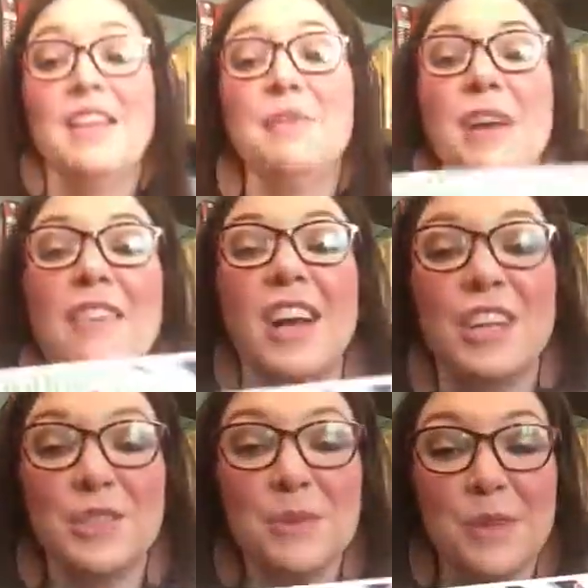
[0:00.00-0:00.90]
Then we have
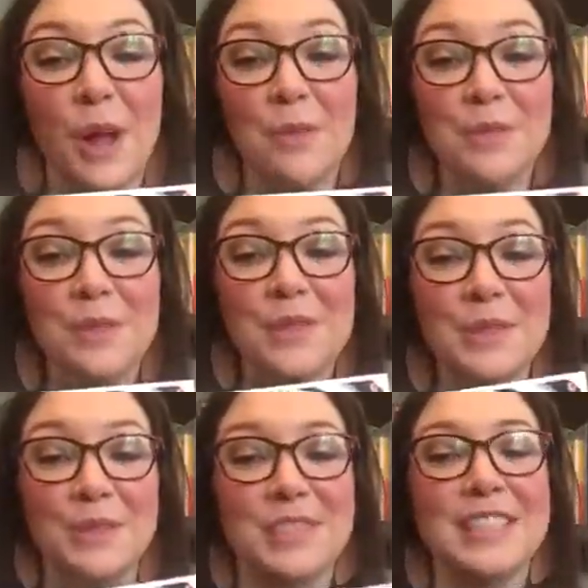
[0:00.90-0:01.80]
101 Optical
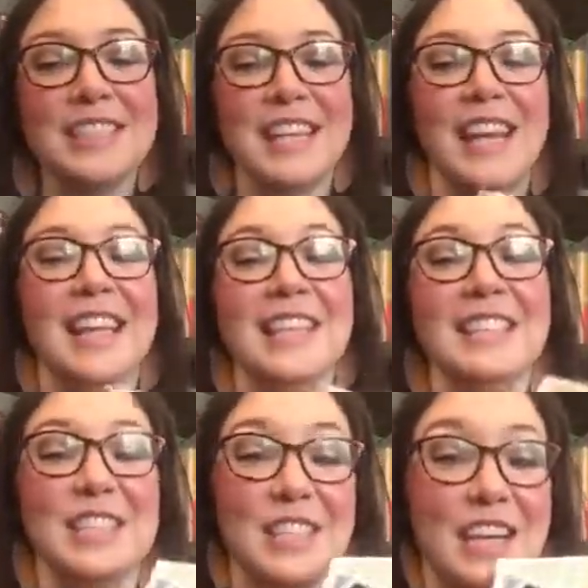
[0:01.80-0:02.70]
Illusions.
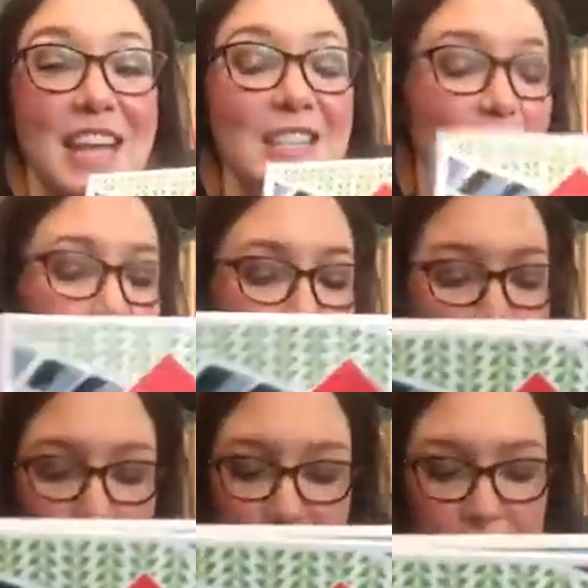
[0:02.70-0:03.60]
This is a nice
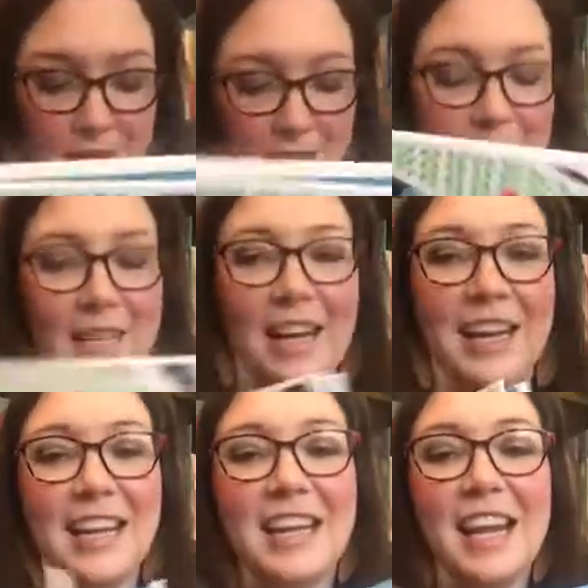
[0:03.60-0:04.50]
hardback book,
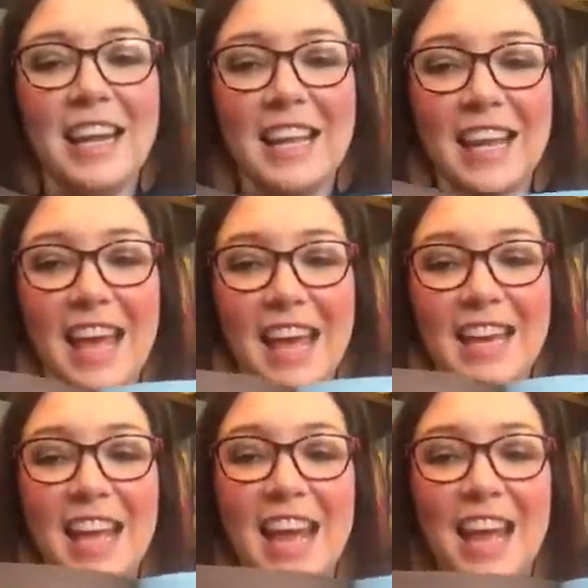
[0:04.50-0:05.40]
$9.99
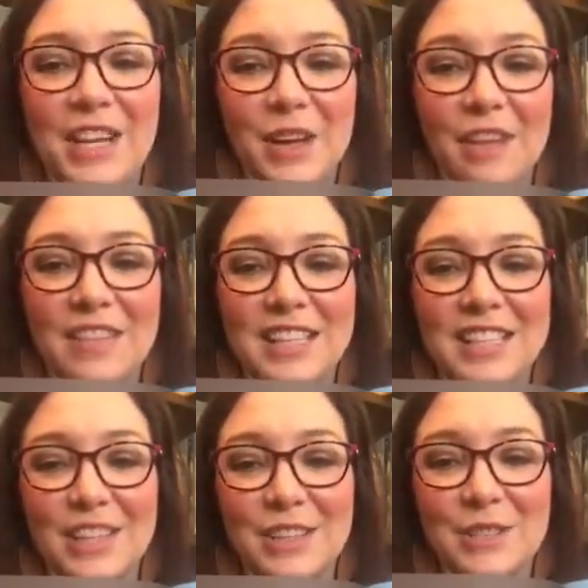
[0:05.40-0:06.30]
again, and you have
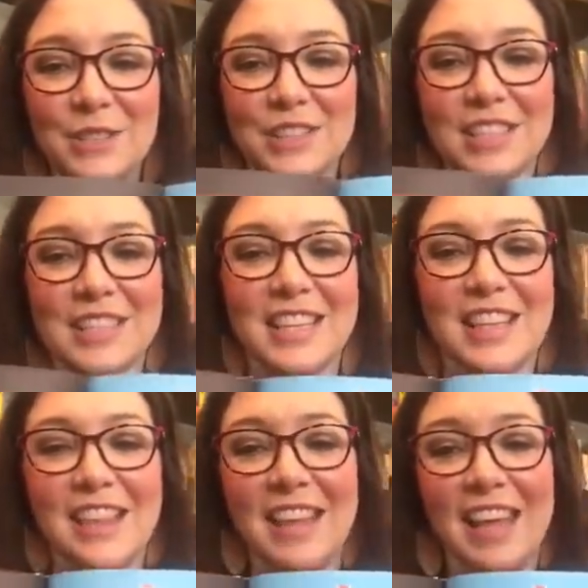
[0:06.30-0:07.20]
these illusions
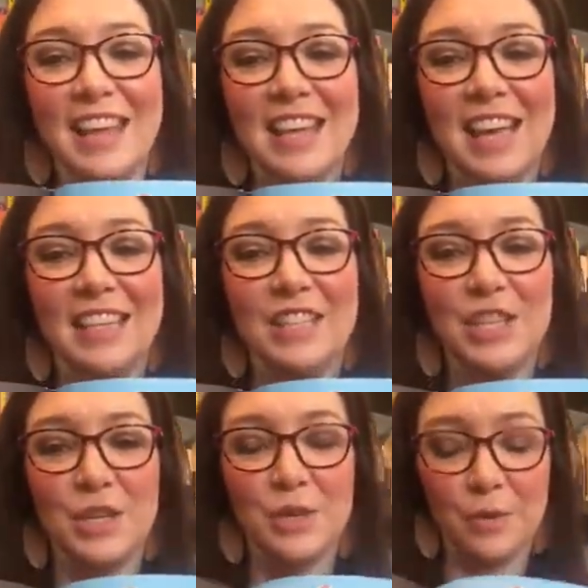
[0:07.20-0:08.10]
that they get
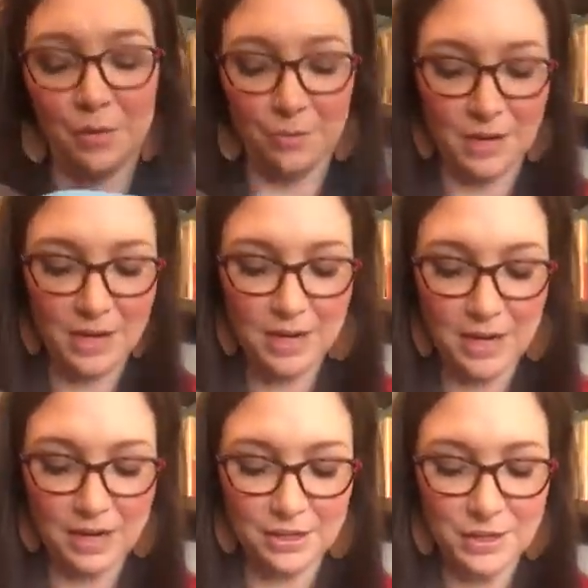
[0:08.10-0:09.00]
to read
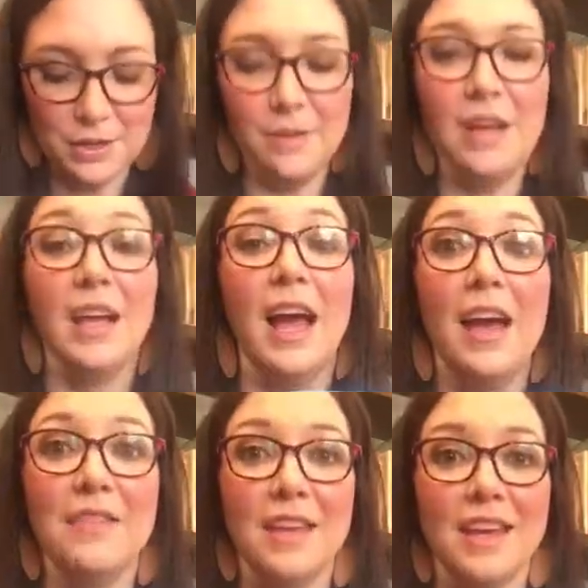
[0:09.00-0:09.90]
how to do
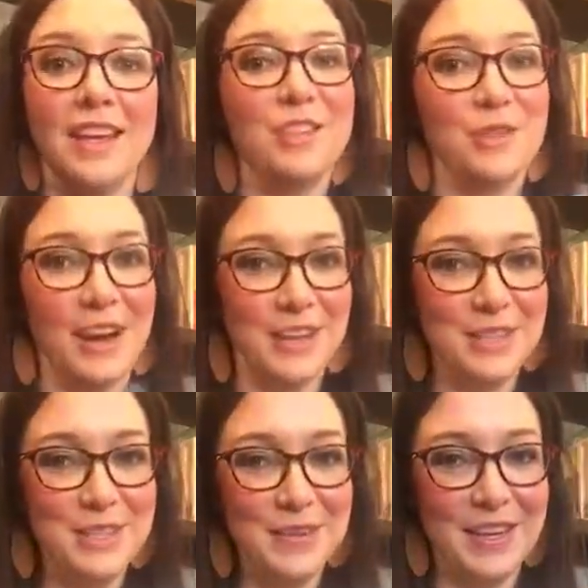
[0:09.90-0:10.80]
and then try to
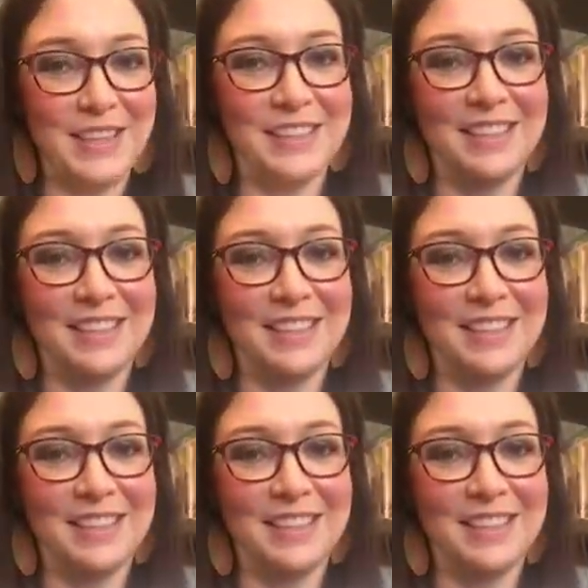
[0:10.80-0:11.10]
do it.